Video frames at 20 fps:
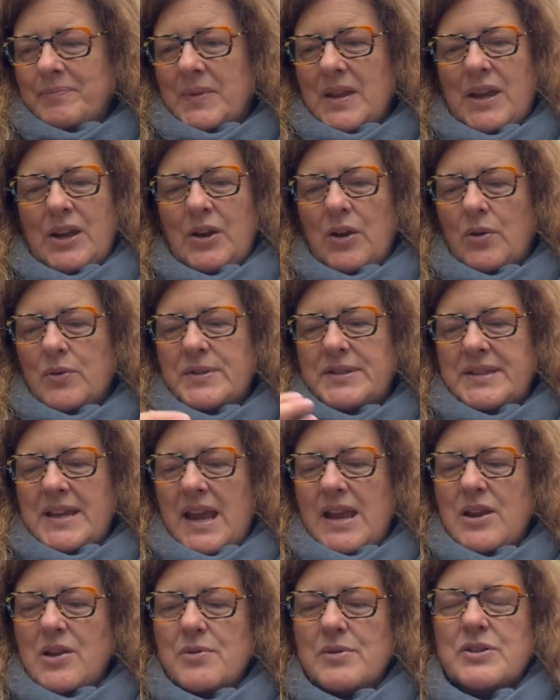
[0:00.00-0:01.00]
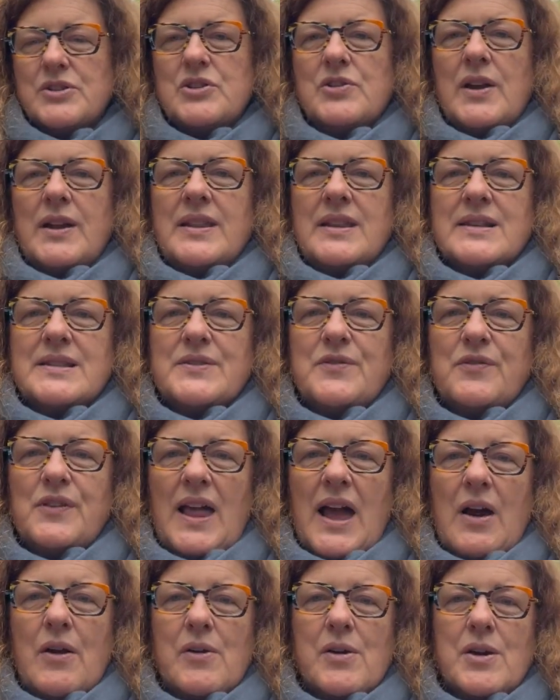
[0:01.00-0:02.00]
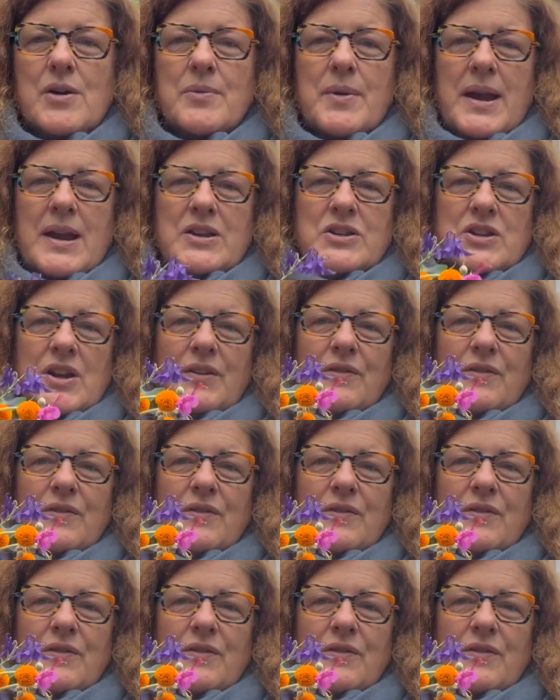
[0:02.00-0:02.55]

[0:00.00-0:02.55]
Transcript: you know, say you were doing this flower arranging,